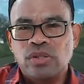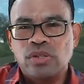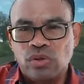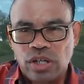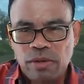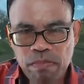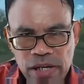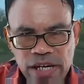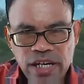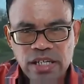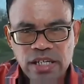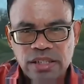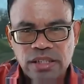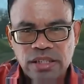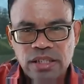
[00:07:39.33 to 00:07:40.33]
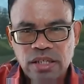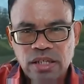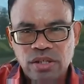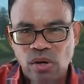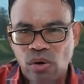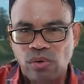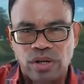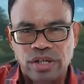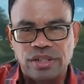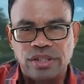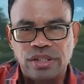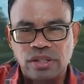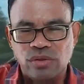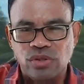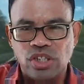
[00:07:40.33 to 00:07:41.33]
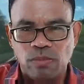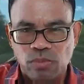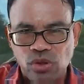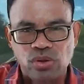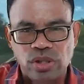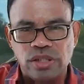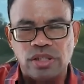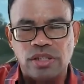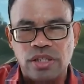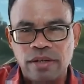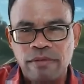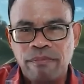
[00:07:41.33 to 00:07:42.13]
to replenish the whole earth, to subdue it.